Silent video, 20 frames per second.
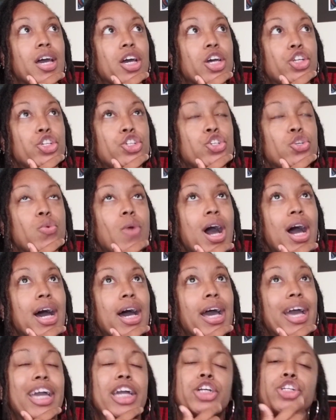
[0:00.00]
Do
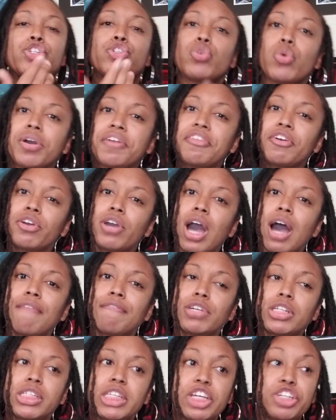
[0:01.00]
I enjoy their
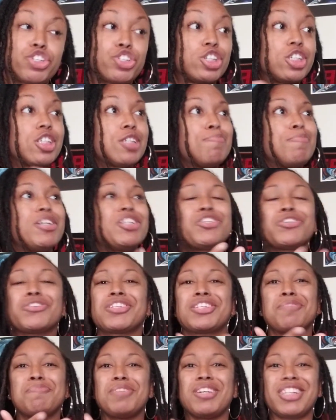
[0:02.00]
conversations? Mental
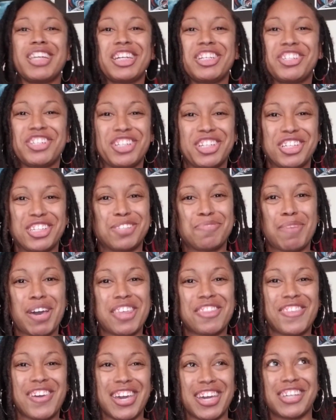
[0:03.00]
stimulation is my
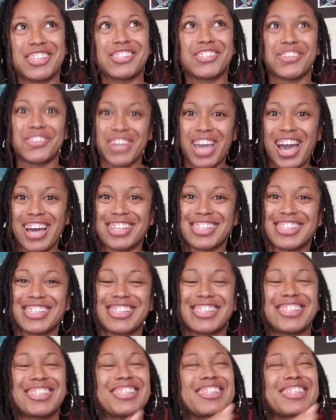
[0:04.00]
thing, so yes.